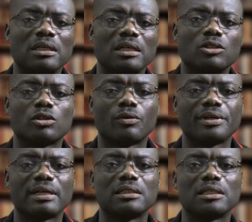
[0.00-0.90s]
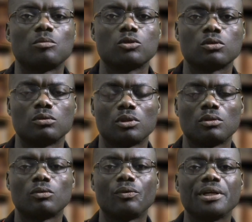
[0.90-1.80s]
ensuring that they're able to,
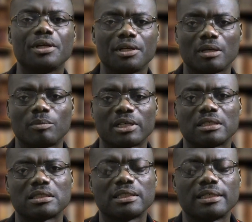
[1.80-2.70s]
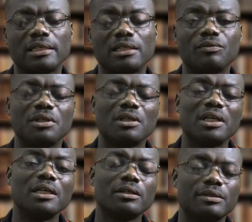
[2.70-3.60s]
regain their market share and even
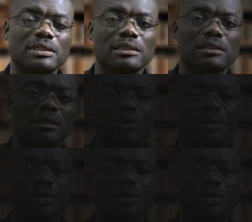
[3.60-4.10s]
increase it.